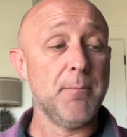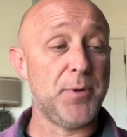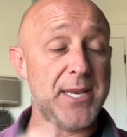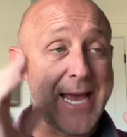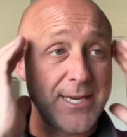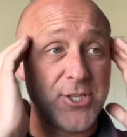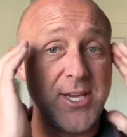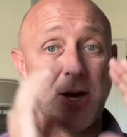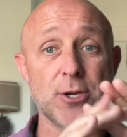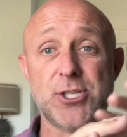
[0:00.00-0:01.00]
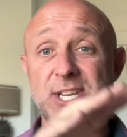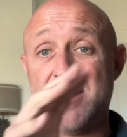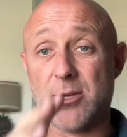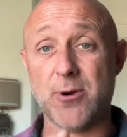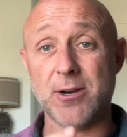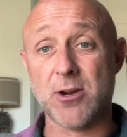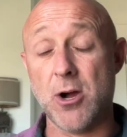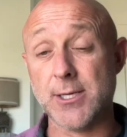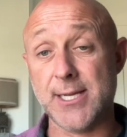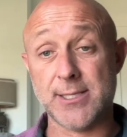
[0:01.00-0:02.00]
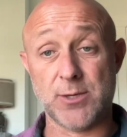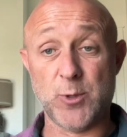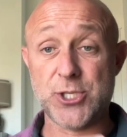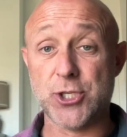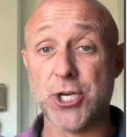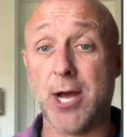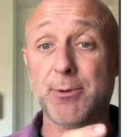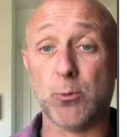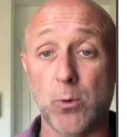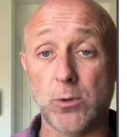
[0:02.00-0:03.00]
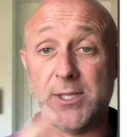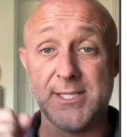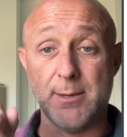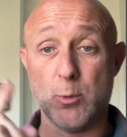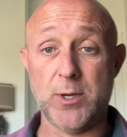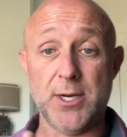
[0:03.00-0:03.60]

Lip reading: but to actually understand the greater context of what your job and role is, number one.